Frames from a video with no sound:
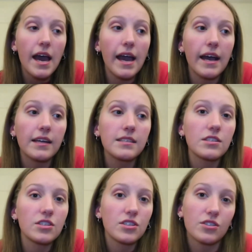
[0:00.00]

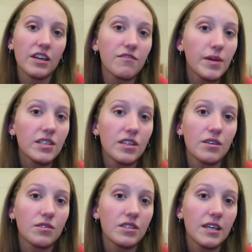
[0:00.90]
and just give my
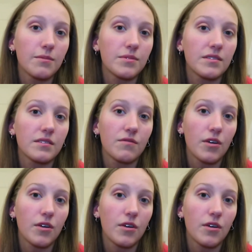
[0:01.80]
general tips